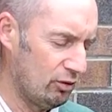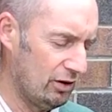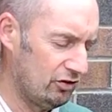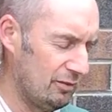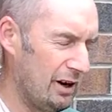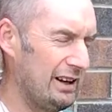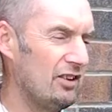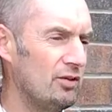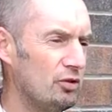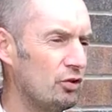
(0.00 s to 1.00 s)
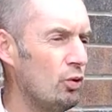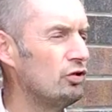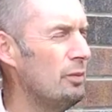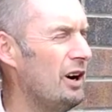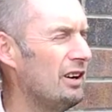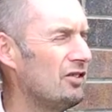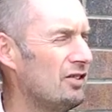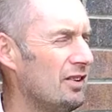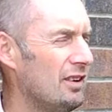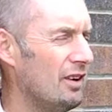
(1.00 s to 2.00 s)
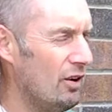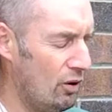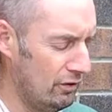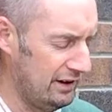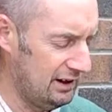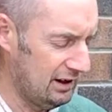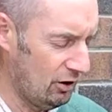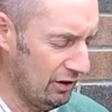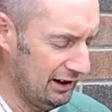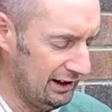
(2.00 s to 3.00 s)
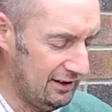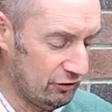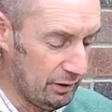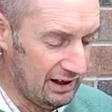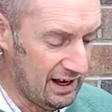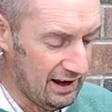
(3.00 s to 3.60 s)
or else you might get some scorch marks on, on the leaves. But